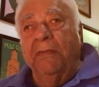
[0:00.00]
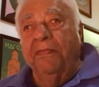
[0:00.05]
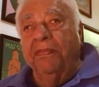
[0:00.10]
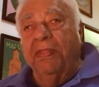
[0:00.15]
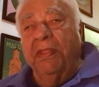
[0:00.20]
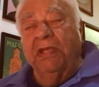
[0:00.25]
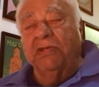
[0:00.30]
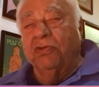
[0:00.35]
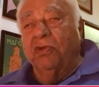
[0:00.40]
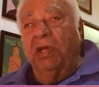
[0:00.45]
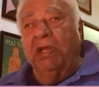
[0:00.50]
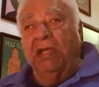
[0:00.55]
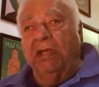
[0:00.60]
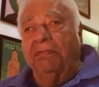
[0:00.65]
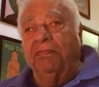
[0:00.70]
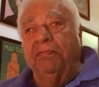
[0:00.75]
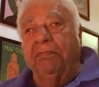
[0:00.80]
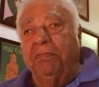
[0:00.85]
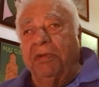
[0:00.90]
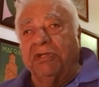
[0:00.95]
there's only
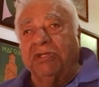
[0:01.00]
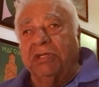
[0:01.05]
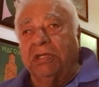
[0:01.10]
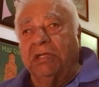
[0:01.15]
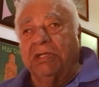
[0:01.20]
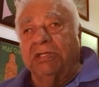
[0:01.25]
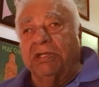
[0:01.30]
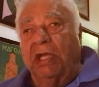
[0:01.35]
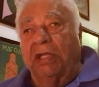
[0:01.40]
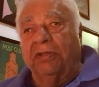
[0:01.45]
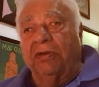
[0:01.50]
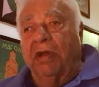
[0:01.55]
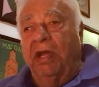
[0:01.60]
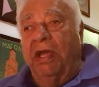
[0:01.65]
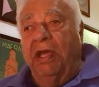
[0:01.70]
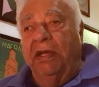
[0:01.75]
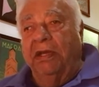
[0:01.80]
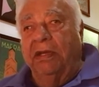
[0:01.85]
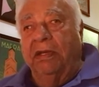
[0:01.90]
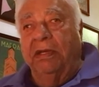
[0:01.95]
Bishan Chandra
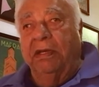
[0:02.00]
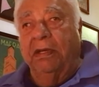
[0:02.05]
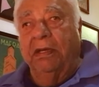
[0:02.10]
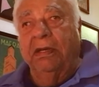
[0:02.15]
and,